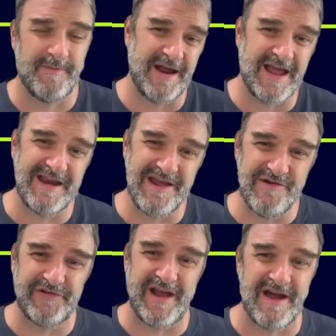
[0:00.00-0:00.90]
But again,
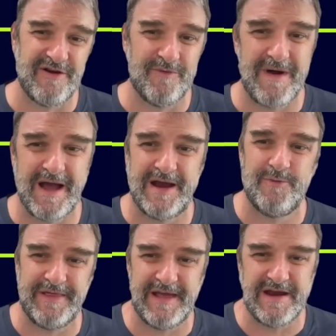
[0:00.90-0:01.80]
usually I don't
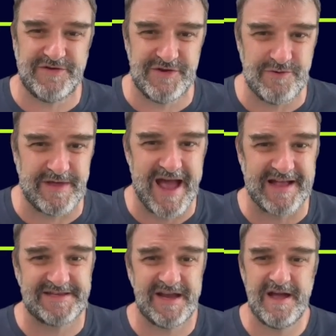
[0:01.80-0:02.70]
mind when they do
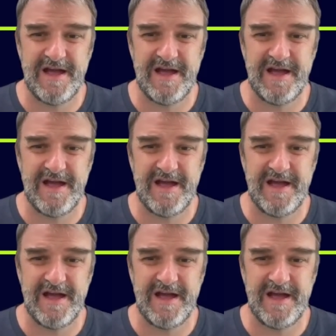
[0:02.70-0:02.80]
that,